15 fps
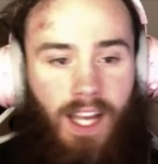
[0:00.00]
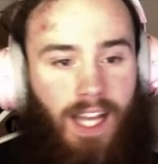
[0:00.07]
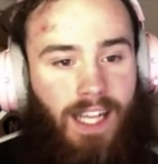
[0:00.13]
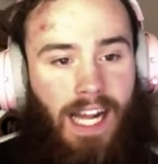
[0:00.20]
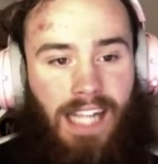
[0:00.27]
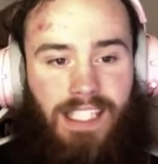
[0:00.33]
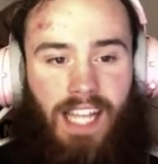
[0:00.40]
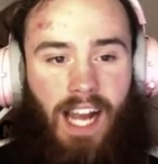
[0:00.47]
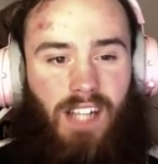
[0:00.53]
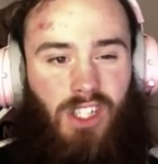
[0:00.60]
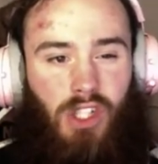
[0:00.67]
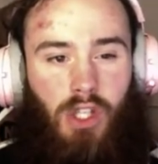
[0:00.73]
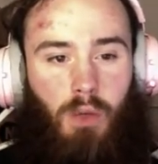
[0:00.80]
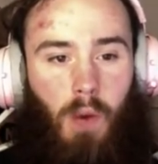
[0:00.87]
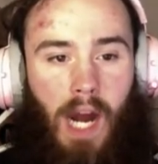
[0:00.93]
And that's
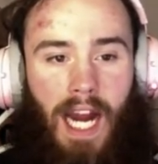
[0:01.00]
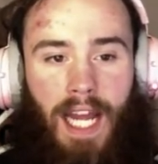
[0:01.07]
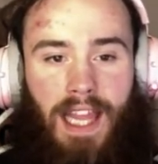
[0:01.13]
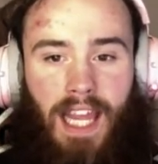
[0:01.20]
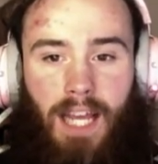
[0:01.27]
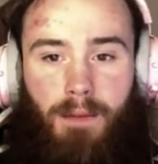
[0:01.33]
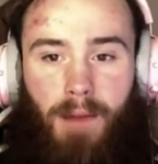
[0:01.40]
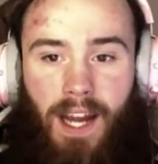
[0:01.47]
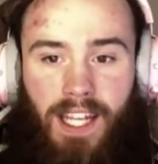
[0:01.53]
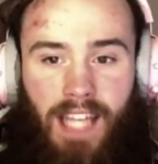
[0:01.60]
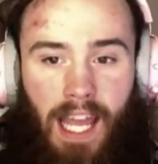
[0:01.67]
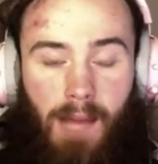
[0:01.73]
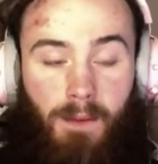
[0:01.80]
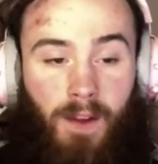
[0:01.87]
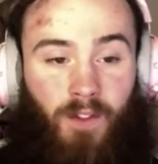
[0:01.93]
actually why I think my
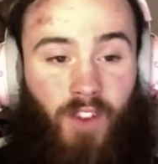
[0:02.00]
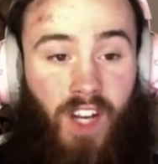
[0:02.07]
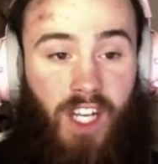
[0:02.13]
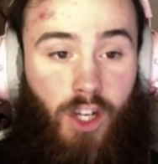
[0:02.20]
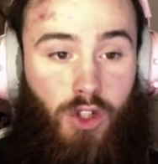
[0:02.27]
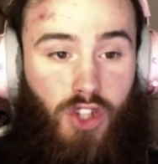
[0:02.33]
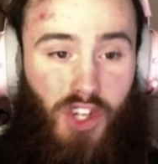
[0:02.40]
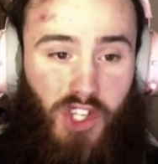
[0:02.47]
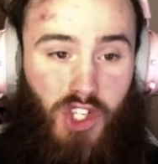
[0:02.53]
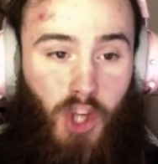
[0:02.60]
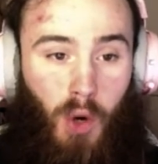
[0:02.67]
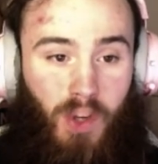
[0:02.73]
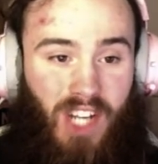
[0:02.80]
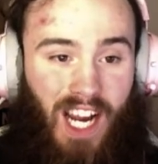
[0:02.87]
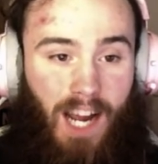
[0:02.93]
gaming videos are
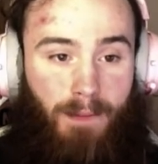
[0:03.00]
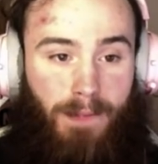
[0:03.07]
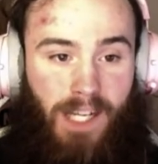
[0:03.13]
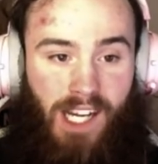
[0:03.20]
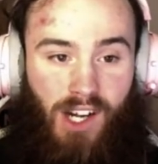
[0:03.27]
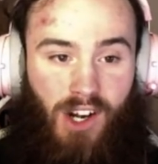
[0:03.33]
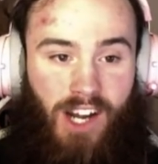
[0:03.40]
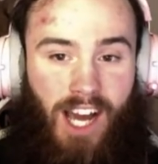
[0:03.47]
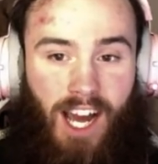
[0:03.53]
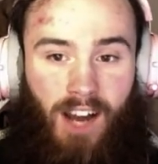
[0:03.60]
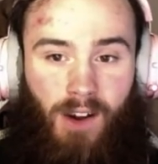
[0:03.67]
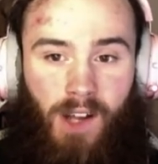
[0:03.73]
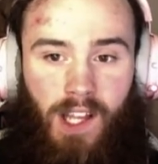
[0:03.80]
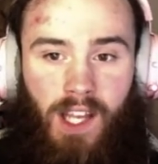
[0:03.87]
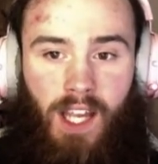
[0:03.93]
so top tier
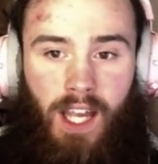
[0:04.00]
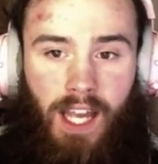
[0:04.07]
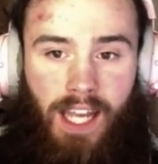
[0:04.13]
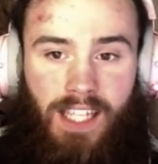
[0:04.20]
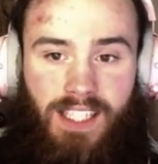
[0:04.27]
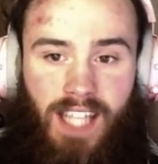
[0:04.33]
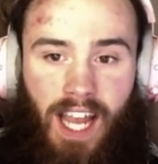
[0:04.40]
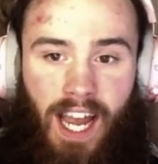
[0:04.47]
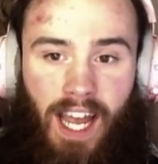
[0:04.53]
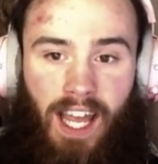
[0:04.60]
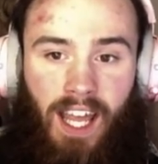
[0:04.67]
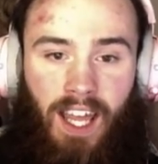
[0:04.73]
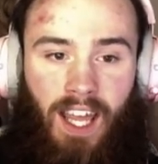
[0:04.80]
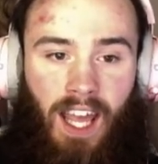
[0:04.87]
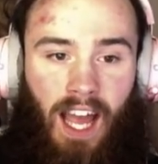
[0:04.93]
now, is
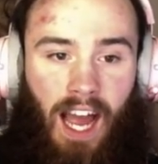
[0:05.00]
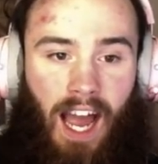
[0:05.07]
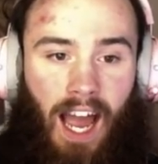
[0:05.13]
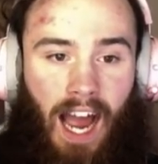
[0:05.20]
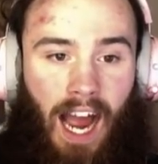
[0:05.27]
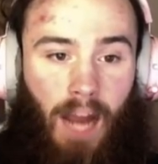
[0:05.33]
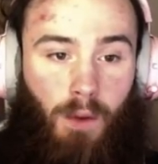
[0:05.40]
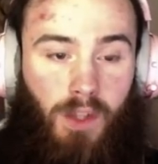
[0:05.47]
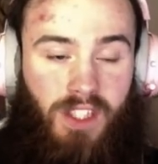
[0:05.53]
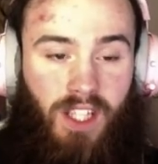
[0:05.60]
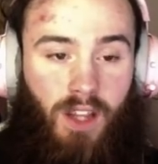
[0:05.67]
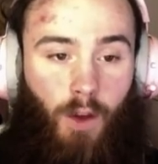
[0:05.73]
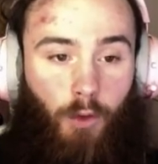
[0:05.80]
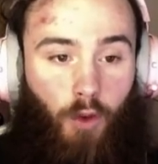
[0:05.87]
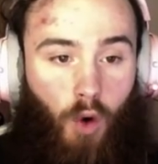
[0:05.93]
that I was
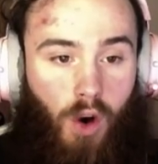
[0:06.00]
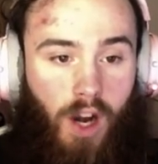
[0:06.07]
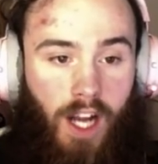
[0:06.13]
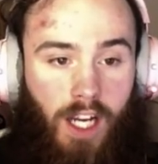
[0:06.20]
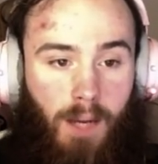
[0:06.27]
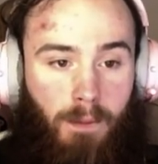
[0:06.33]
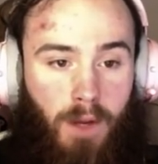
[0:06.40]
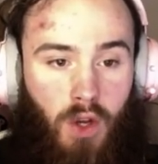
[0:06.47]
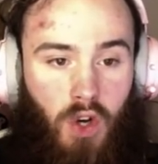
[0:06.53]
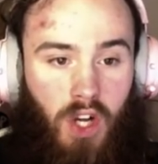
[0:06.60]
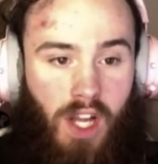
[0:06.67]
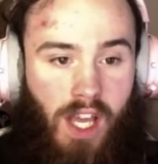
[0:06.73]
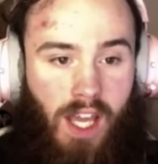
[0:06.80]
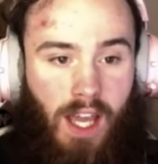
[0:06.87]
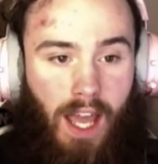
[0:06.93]
in the Fortnite
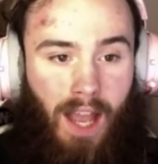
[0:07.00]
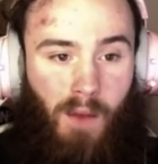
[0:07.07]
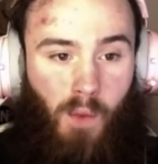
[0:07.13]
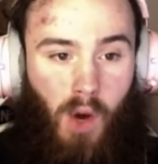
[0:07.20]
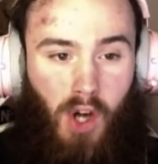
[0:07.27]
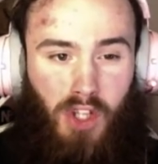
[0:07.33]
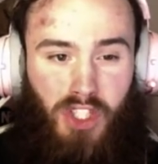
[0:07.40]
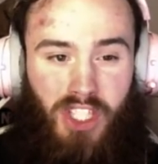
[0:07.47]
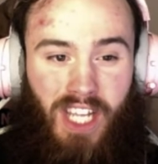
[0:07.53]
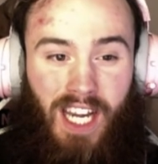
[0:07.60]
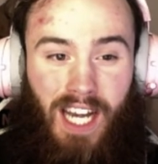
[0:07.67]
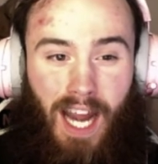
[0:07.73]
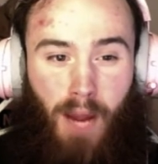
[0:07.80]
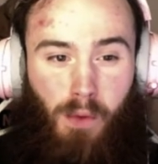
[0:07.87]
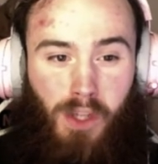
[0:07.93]
community, and where
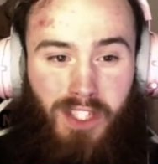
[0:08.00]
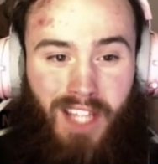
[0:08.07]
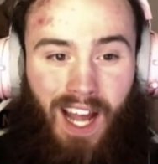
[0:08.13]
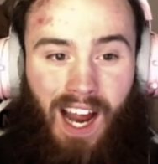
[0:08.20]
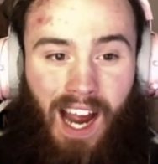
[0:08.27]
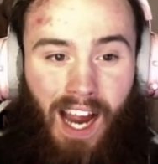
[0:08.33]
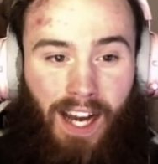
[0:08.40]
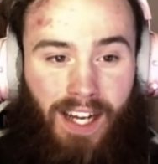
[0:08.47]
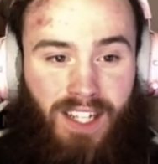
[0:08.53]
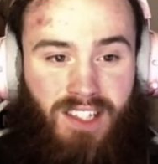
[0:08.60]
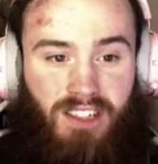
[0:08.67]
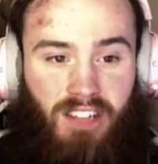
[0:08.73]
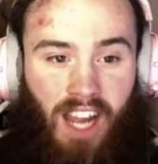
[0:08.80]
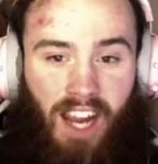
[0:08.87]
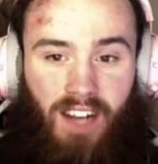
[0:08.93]
C-Day was the
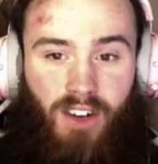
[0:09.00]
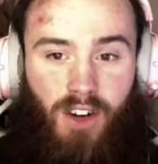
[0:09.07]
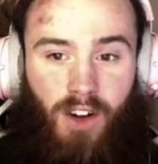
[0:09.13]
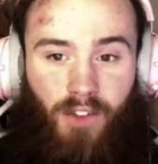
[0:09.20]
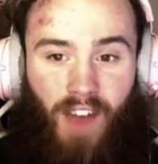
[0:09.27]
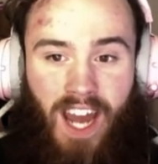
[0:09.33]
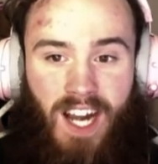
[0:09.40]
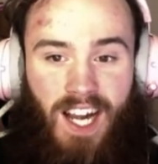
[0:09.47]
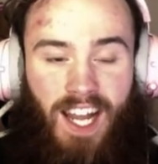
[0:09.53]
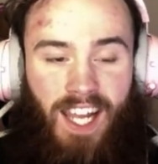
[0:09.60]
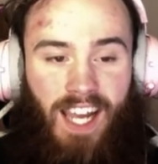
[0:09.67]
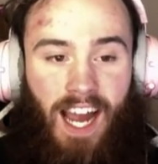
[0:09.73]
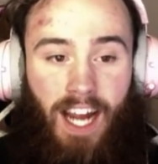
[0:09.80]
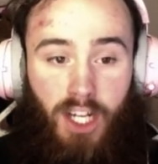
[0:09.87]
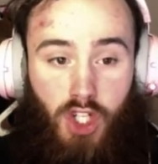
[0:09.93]
highest standard of
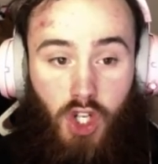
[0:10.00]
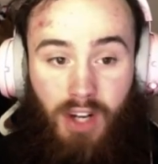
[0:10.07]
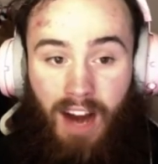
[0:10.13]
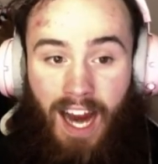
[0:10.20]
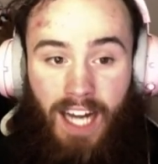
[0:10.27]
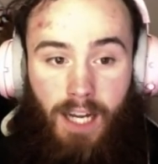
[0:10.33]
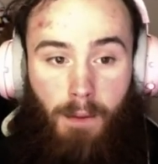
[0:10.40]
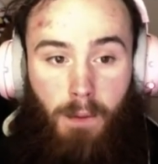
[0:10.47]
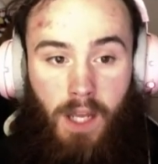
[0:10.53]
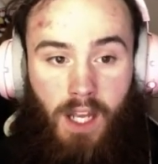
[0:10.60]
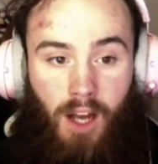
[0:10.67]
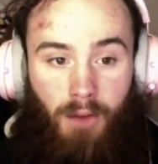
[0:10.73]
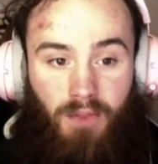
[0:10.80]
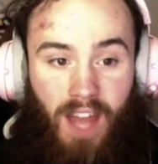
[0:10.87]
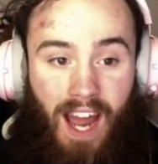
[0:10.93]
editing, I tried to
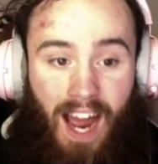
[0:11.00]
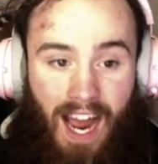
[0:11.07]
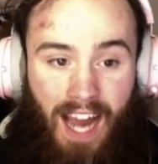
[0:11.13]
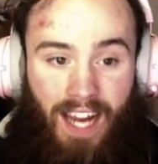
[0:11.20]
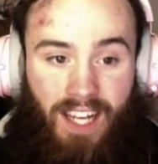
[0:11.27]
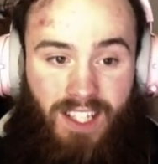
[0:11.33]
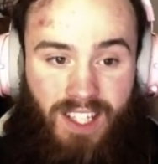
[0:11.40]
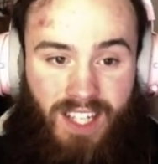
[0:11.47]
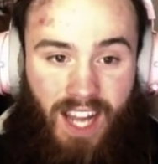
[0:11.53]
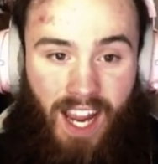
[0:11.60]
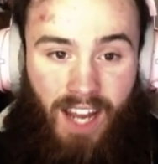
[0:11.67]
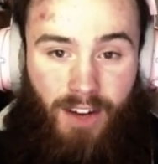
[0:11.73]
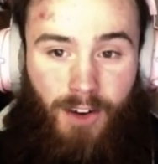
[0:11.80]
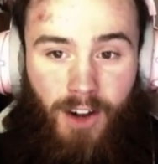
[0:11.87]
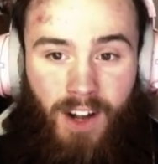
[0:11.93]
become that highest
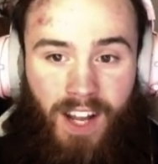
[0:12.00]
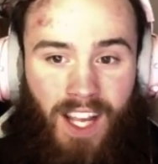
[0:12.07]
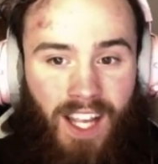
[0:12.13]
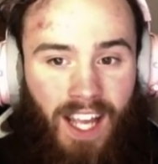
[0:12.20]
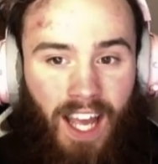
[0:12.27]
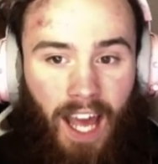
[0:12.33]
standard.